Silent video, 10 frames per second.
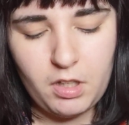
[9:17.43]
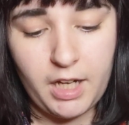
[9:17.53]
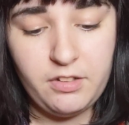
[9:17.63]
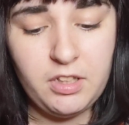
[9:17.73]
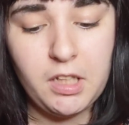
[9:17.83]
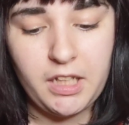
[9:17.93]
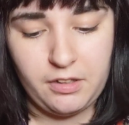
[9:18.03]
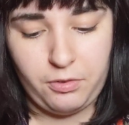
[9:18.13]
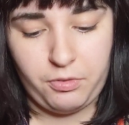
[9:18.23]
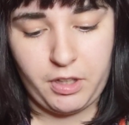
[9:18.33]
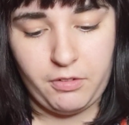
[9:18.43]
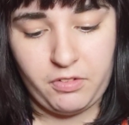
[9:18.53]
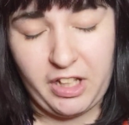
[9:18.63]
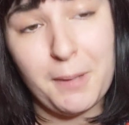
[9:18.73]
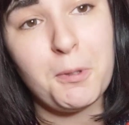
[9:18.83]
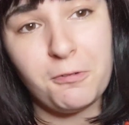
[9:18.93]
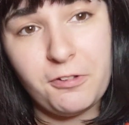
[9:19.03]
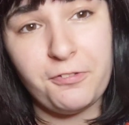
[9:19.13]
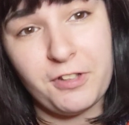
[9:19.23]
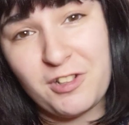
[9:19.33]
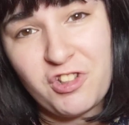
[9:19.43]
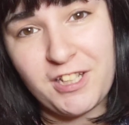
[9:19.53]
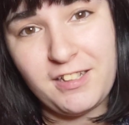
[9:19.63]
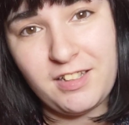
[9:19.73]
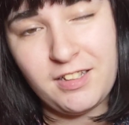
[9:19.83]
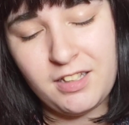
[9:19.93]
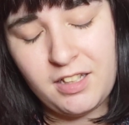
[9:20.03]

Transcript: I did like this fragrance. I am going to finish it.